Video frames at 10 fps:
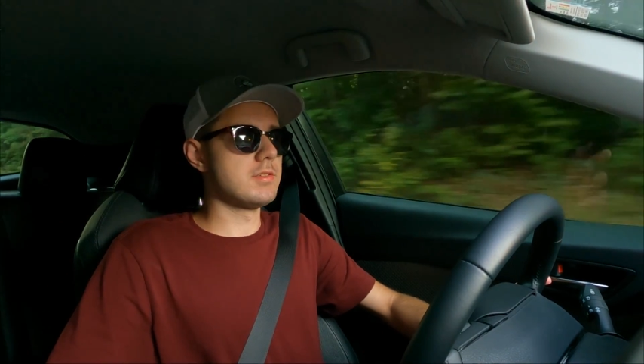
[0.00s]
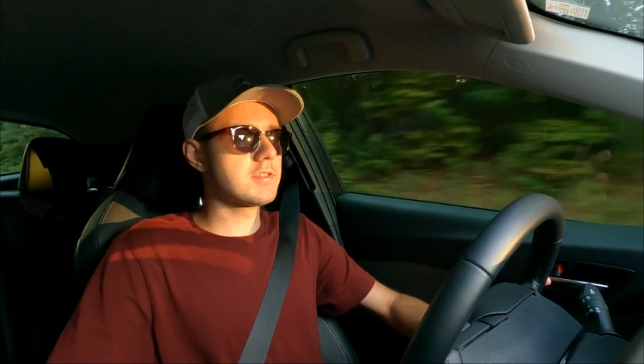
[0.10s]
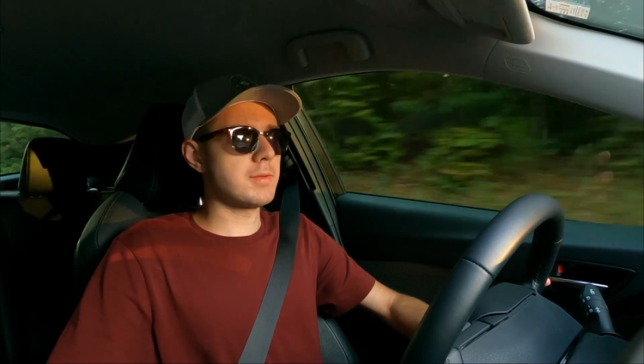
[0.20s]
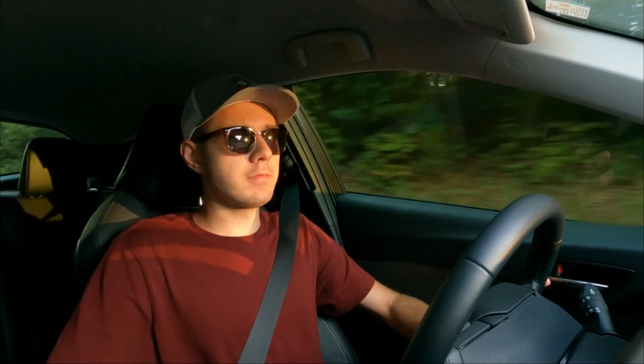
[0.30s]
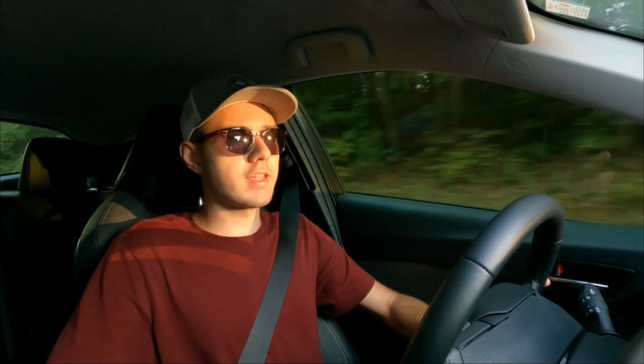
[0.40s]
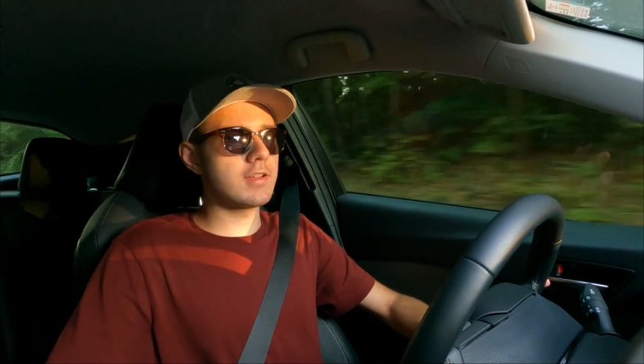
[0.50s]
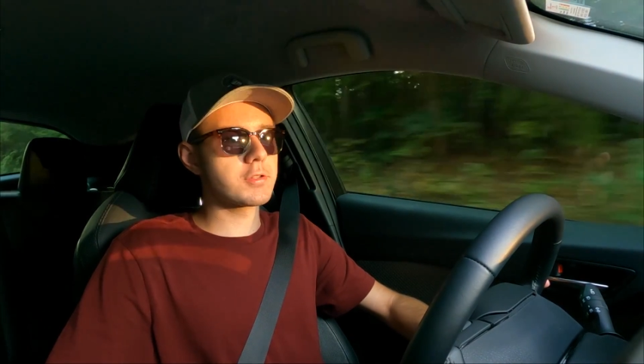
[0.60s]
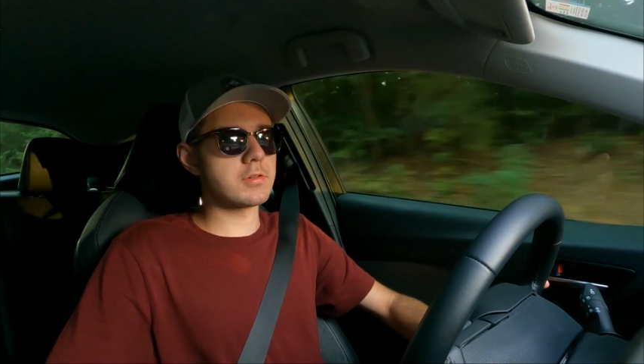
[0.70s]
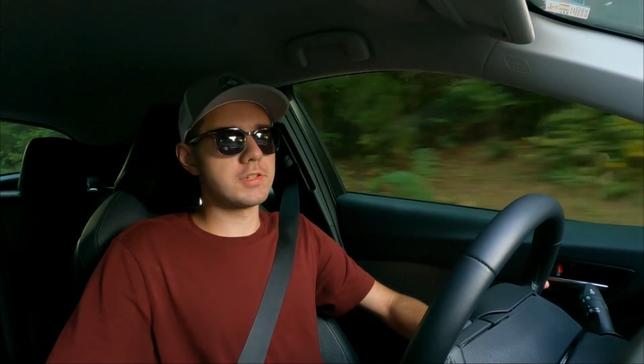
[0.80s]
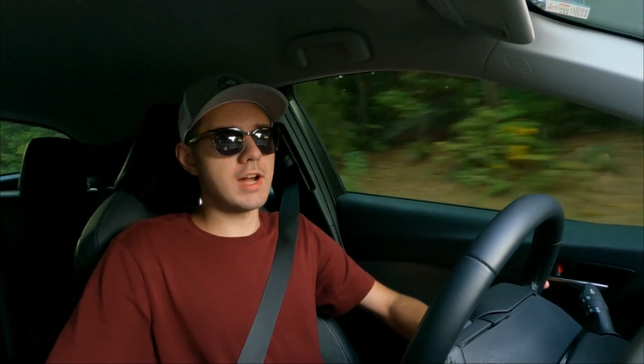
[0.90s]
some
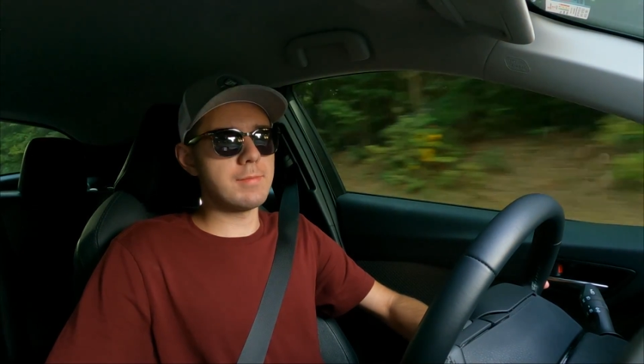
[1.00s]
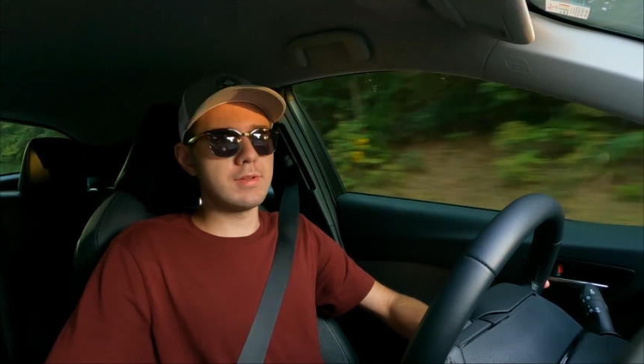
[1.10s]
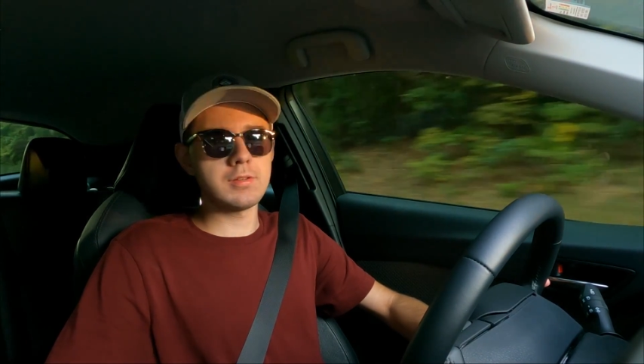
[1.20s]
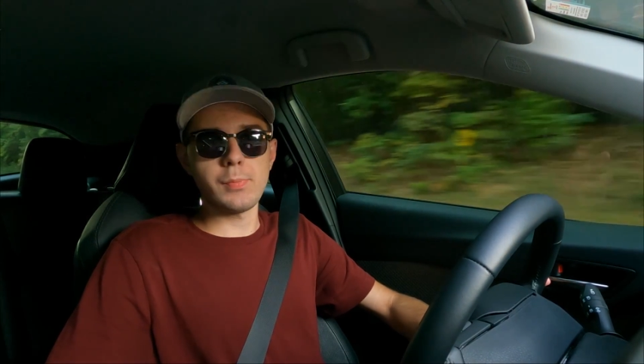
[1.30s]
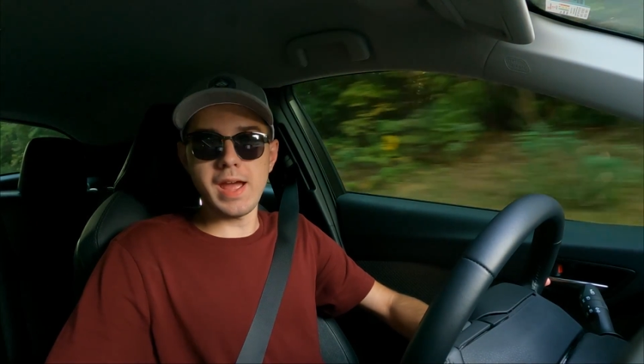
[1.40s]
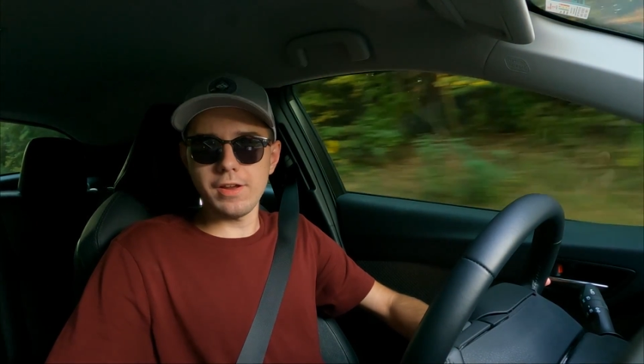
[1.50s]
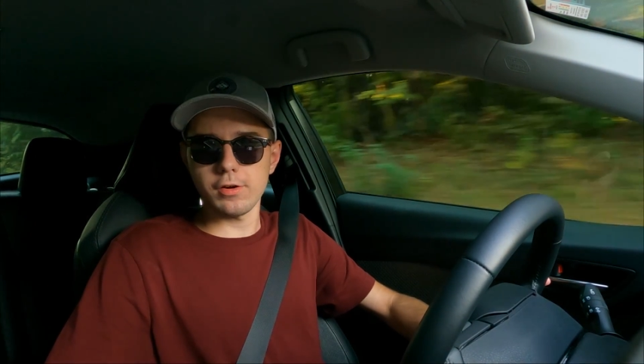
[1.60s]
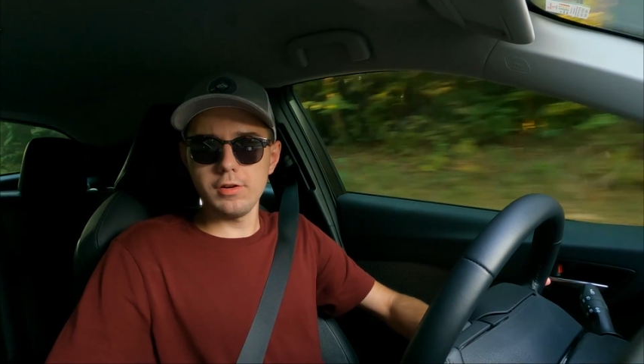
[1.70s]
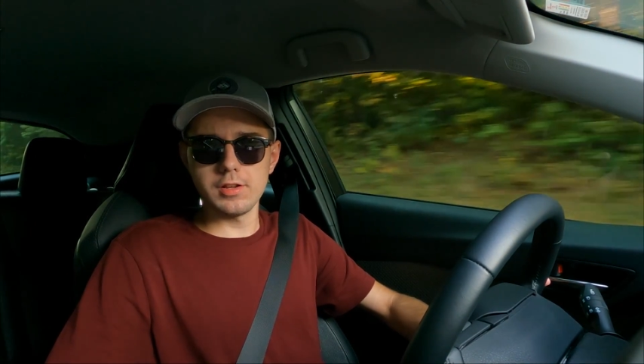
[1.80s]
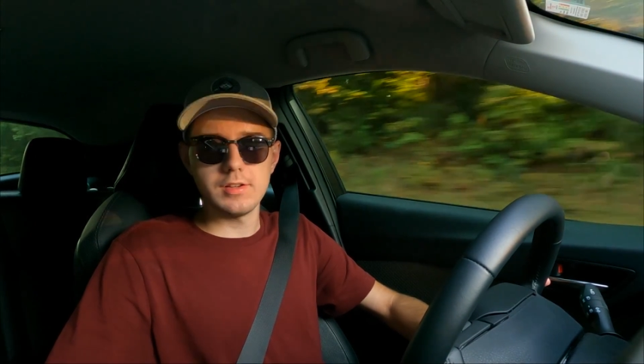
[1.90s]
things are diamond
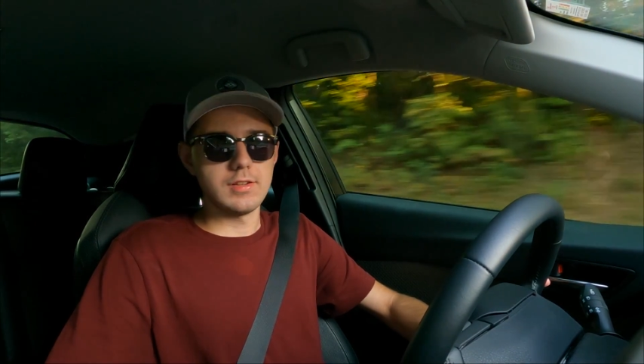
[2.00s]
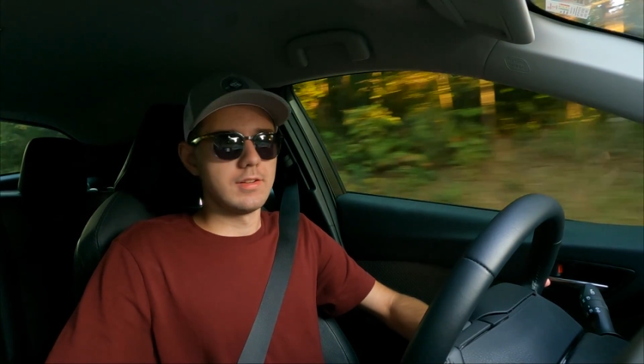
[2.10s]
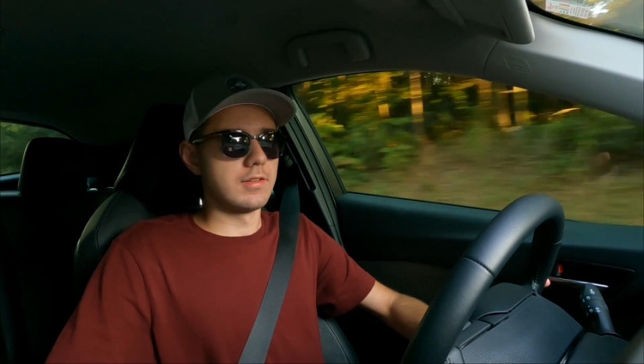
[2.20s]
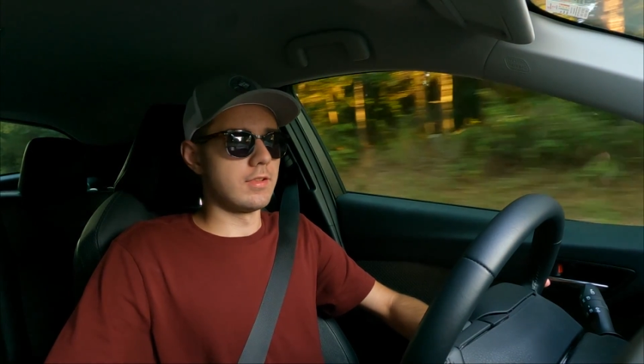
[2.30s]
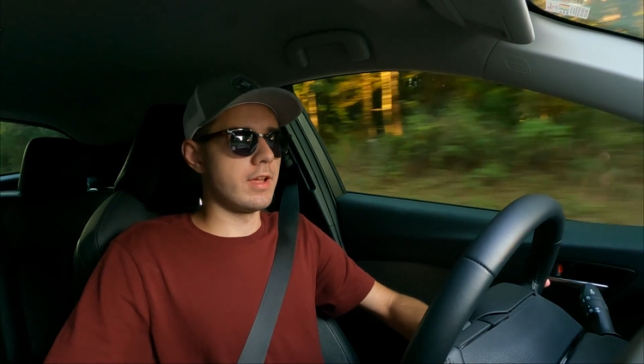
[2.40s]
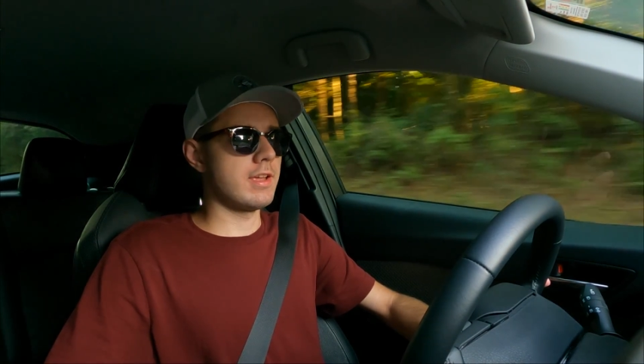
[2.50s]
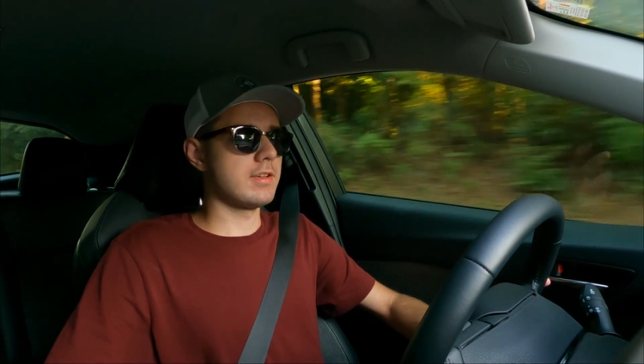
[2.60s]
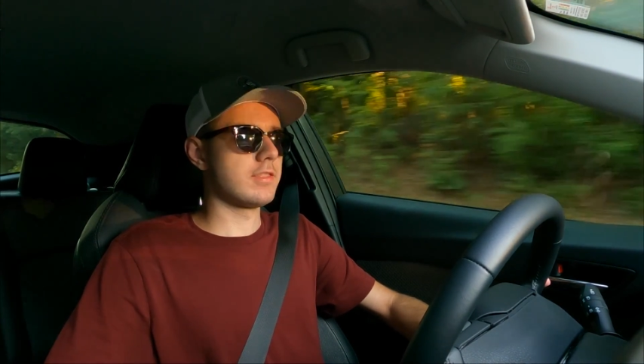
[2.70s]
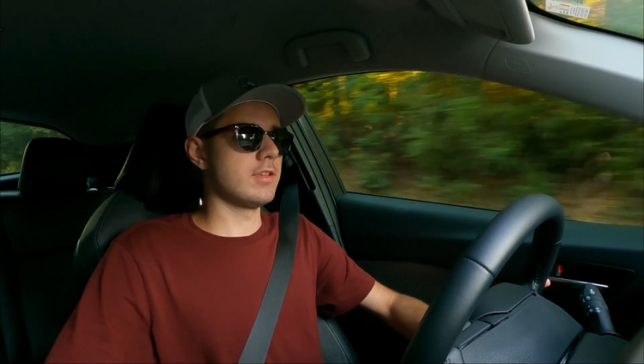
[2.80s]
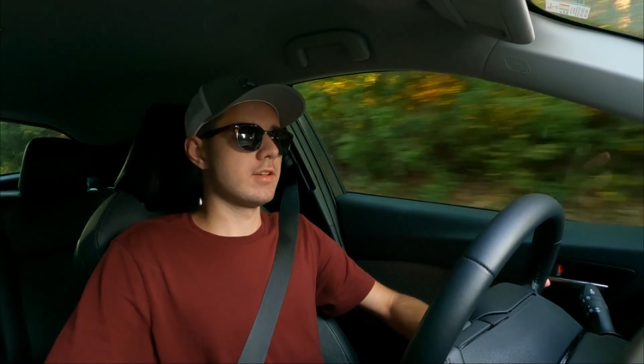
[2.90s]
patterned, like
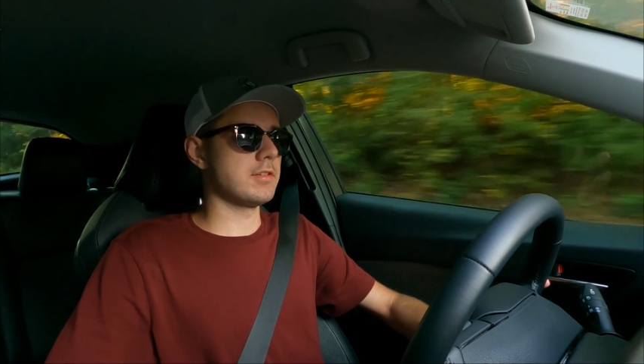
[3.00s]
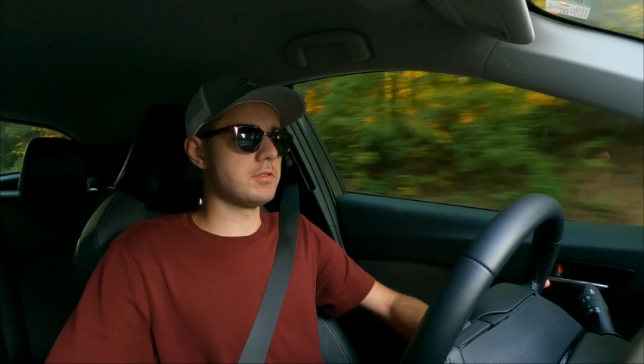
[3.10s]
the